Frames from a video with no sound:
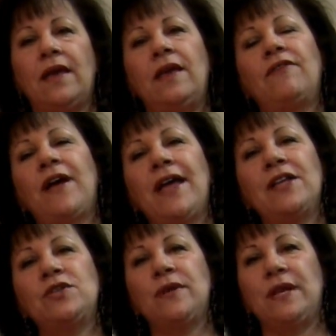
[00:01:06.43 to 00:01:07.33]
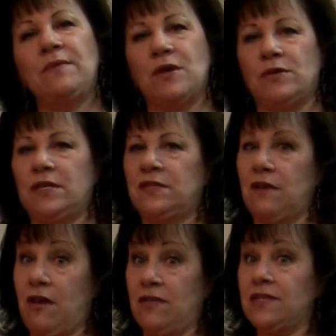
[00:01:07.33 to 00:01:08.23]
If I had you in hypnosis
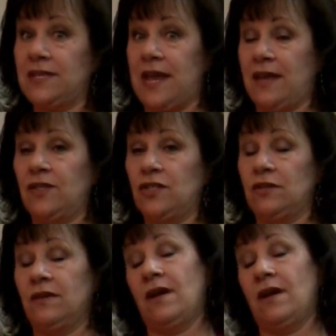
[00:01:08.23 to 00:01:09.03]
on stage,